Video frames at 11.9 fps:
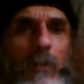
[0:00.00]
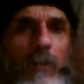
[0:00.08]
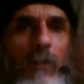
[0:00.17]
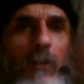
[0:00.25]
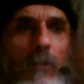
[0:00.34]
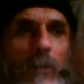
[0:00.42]

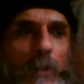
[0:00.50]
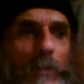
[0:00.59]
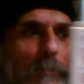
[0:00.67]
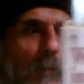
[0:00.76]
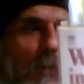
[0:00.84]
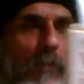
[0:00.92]
Th these
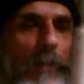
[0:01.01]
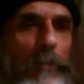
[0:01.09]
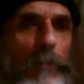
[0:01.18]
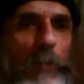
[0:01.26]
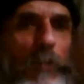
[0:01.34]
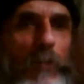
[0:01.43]
both
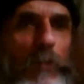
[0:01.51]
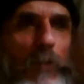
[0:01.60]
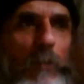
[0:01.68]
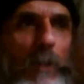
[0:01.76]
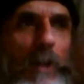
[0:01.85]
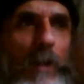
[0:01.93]
these books talk
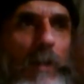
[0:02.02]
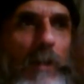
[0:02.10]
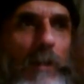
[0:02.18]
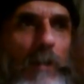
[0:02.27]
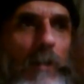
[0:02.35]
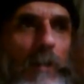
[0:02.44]
about
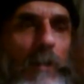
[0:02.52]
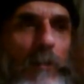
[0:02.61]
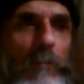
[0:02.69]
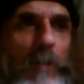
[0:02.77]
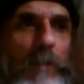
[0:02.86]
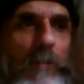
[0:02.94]

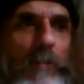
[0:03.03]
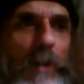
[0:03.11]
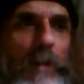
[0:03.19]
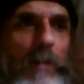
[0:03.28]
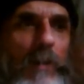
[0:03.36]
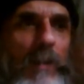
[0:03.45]
um,
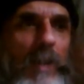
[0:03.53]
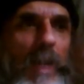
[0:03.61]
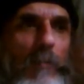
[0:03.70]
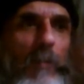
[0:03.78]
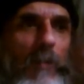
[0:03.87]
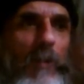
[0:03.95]
lantana
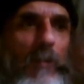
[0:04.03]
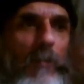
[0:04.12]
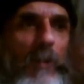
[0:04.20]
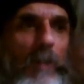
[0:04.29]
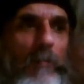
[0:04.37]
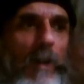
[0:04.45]
camara or
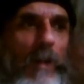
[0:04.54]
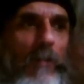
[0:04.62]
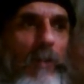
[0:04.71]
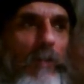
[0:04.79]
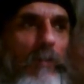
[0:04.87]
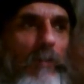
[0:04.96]

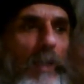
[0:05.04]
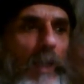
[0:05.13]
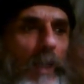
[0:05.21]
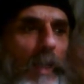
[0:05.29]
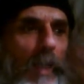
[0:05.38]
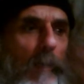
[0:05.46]
camara, C
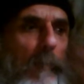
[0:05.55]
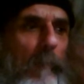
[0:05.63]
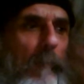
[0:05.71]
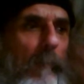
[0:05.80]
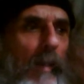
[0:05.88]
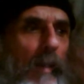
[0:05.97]
A
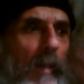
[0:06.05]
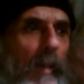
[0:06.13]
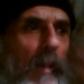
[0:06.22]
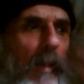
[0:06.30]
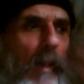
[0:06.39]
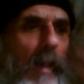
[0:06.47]
M
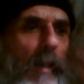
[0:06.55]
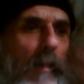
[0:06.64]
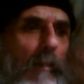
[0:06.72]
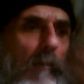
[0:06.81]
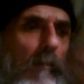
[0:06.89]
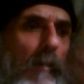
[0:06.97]
A
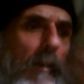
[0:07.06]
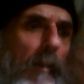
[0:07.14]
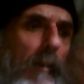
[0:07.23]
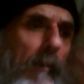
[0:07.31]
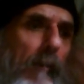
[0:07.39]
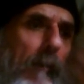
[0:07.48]
R
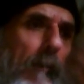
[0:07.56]
A.